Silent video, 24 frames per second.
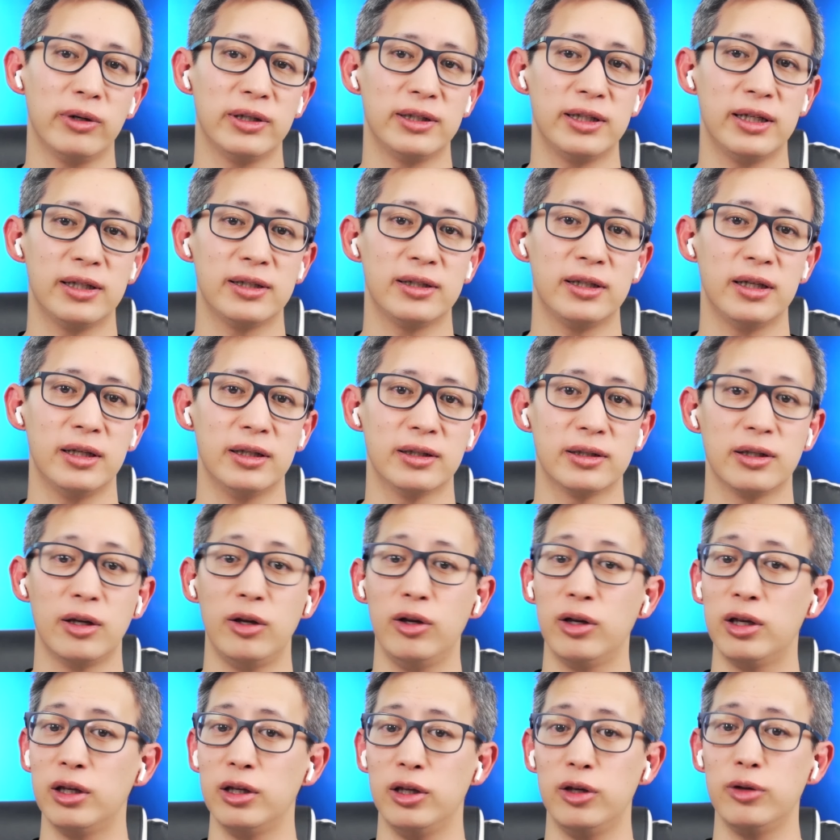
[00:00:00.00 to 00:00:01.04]
resistant, so
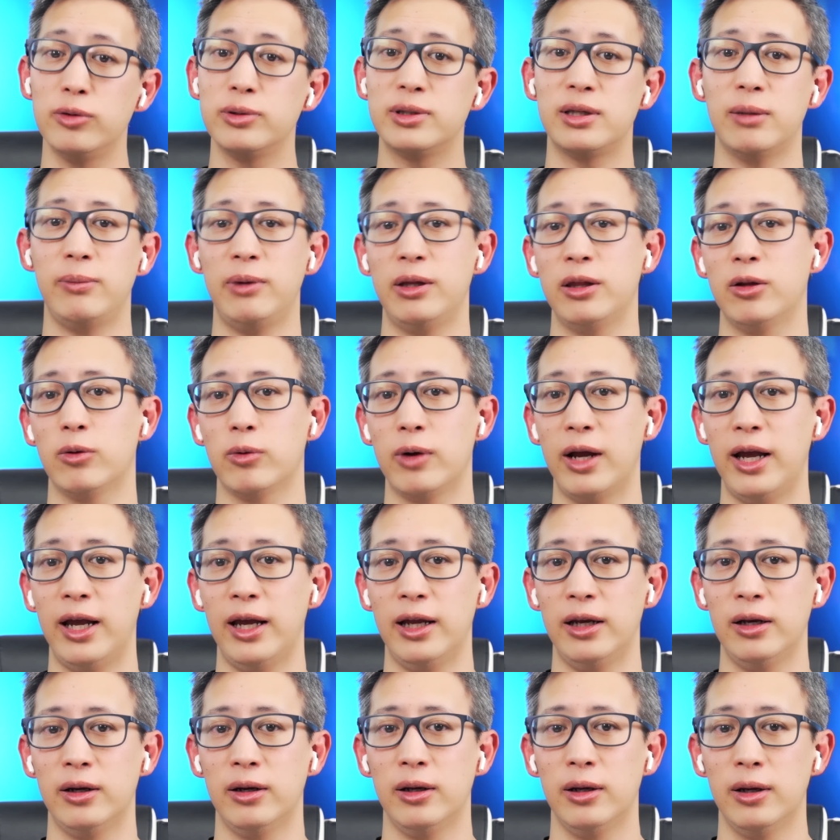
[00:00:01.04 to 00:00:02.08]
you can use them in the
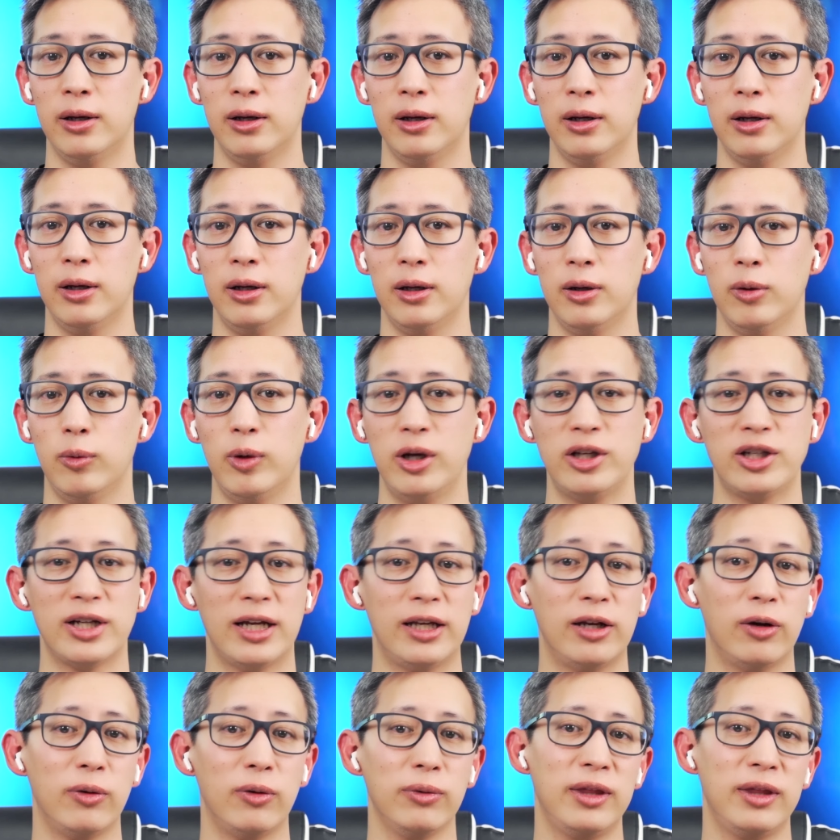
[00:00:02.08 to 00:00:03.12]
rain, which I
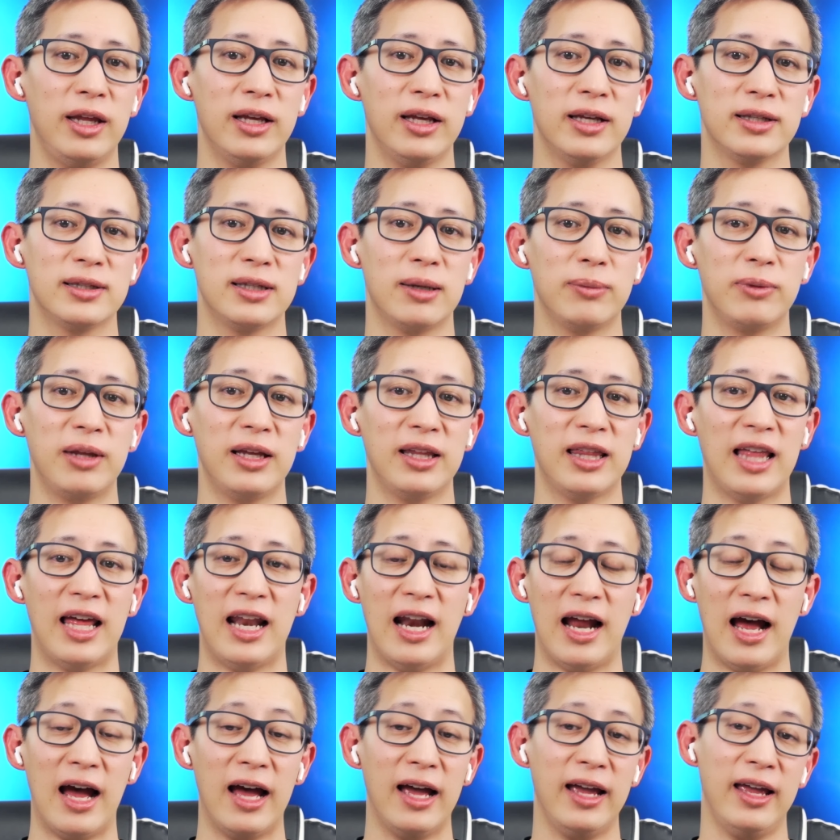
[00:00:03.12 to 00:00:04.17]
don't think is something that
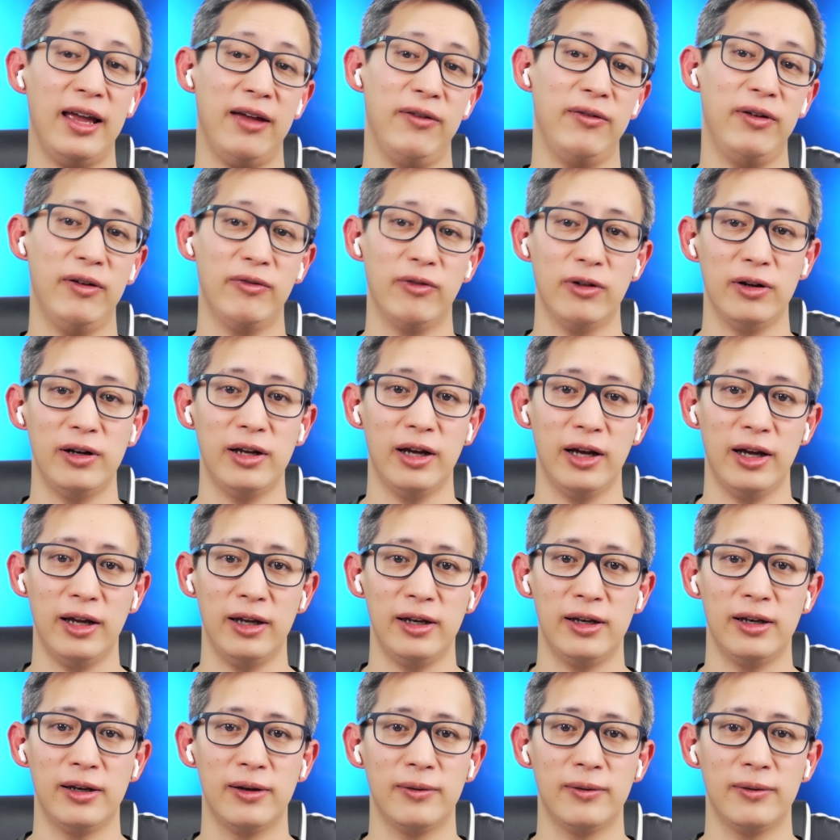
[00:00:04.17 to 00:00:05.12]
I have ever done.